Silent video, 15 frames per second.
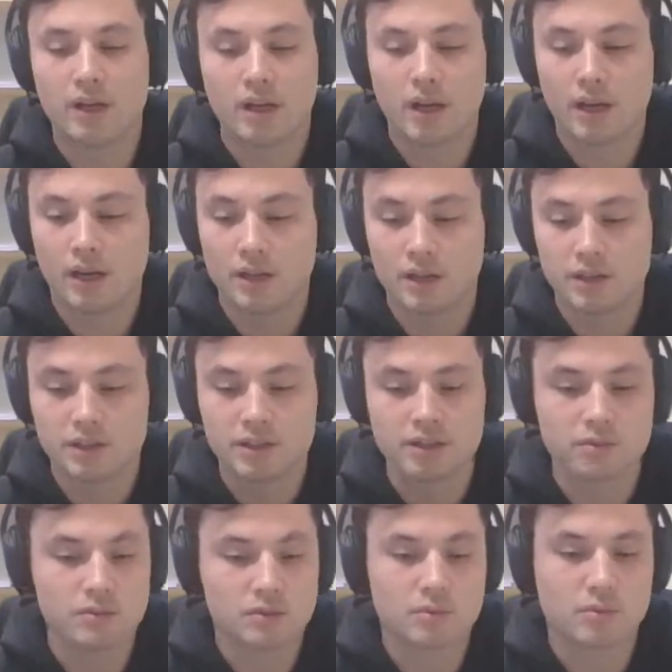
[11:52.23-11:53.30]
and she's
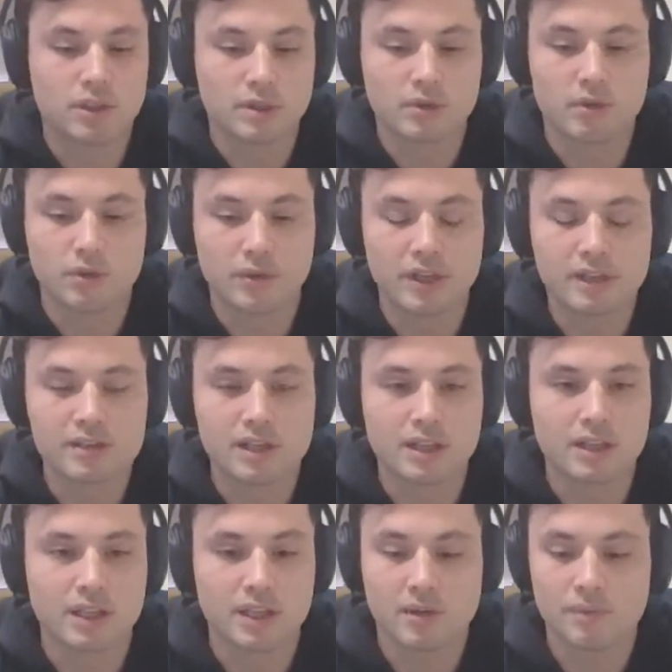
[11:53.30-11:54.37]
doing some really cool things
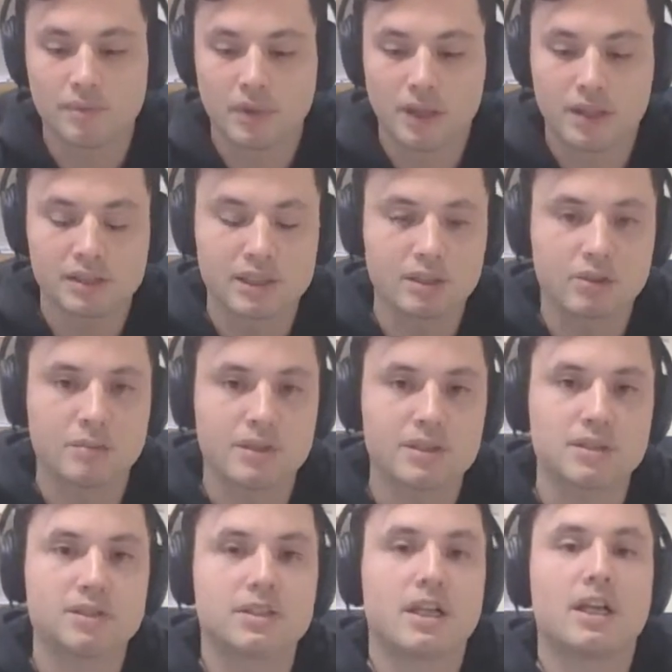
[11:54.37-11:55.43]
out there. And I sent her a
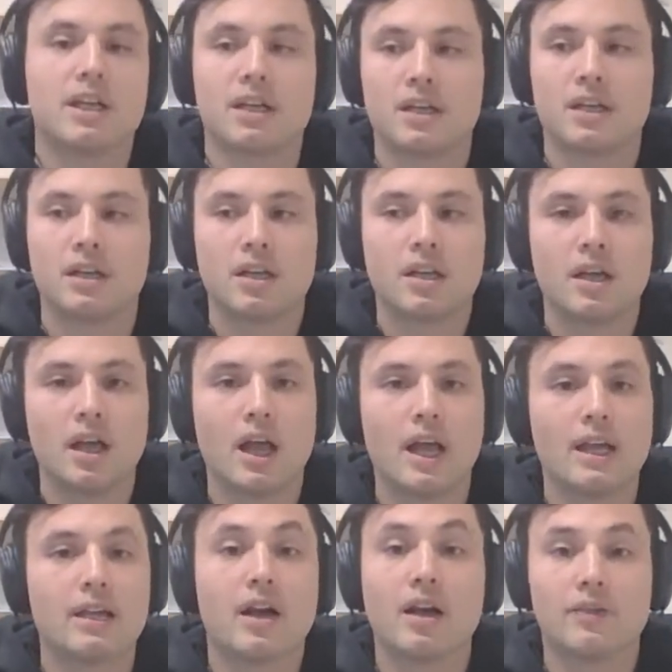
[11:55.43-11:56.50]
message saying,
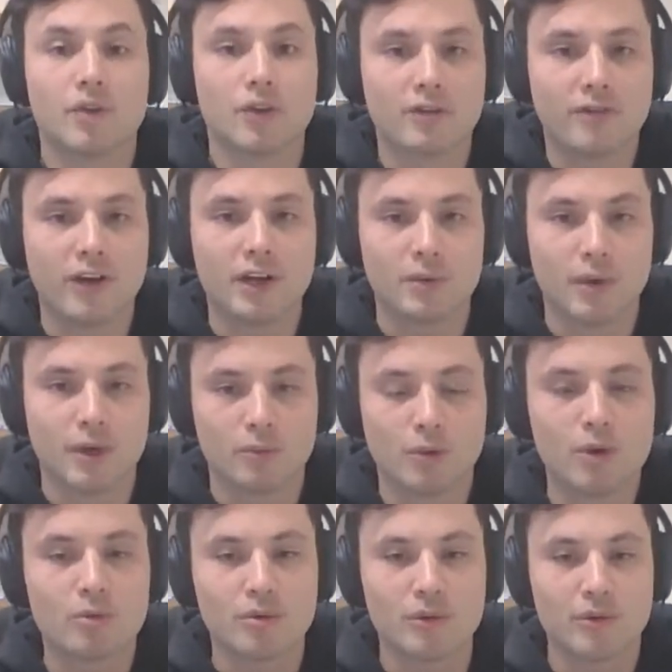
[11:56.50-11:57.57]
"Hey, I've got to find a way to
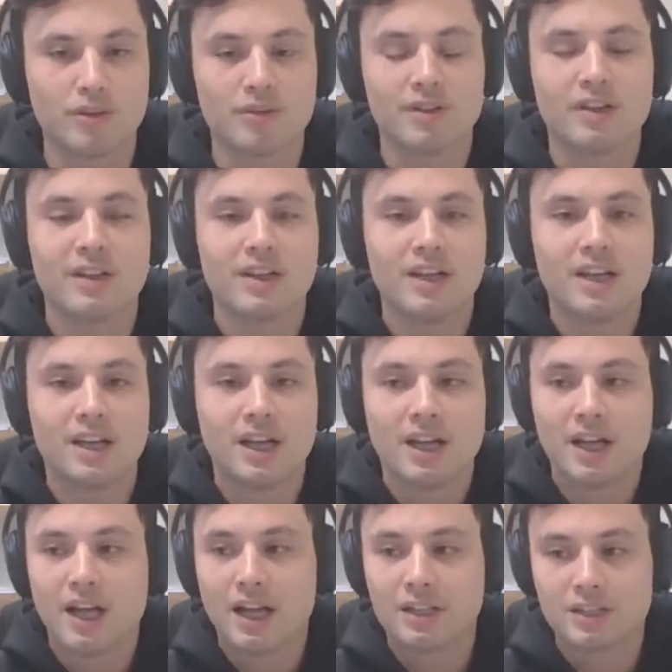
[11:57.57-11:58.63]
work with you."
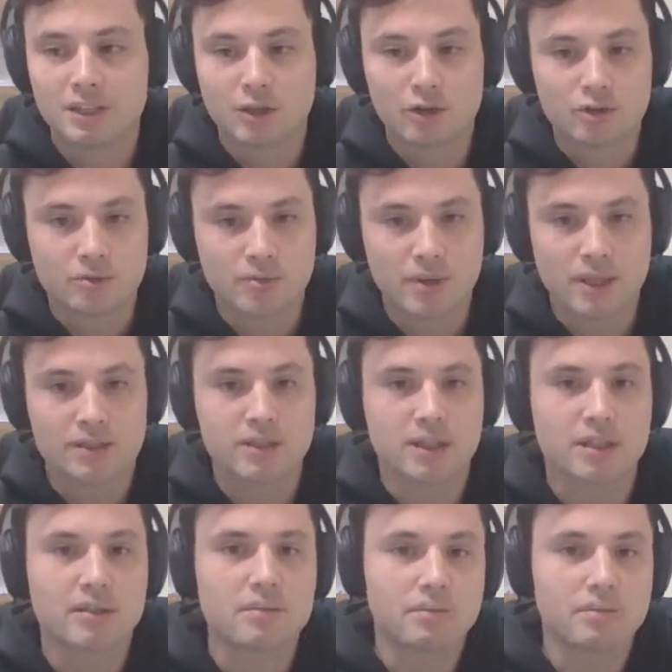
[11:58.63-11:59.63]
And she calls me back. She's like,